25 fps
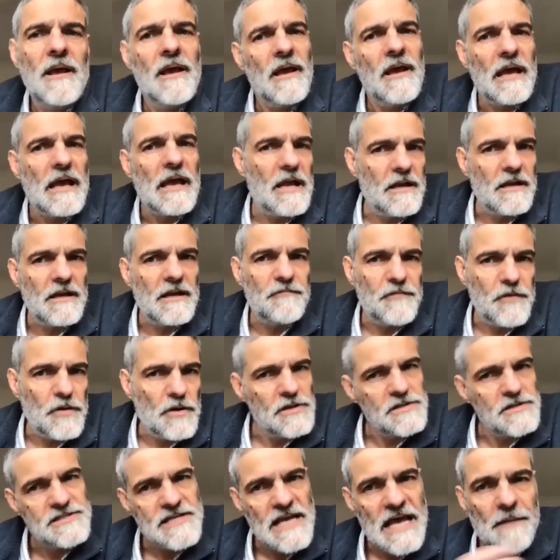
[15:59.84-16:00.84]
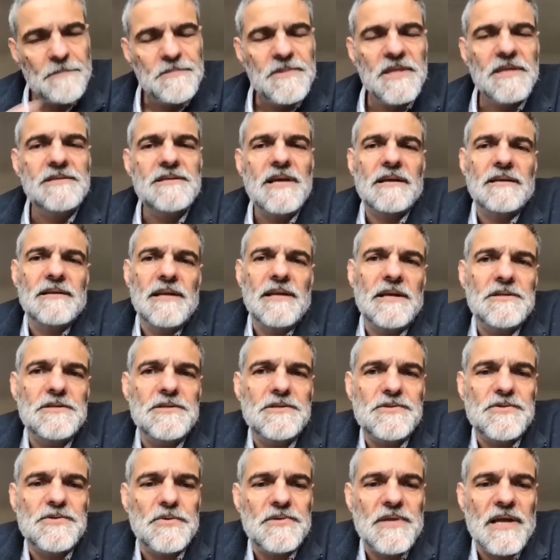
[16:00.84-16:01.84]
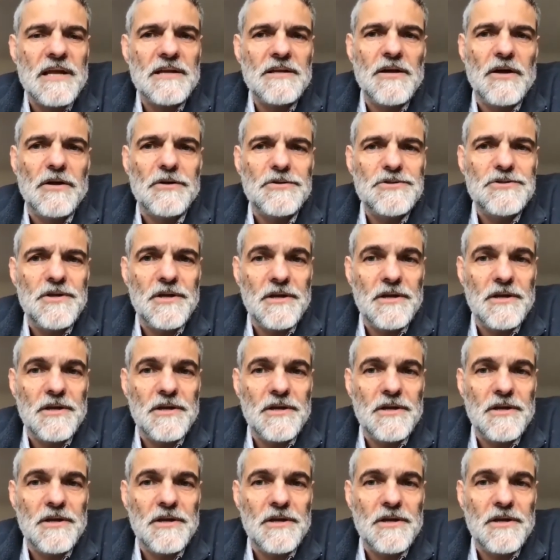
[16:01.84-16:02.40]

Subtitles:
And if you adapt the technique to suit that culture, it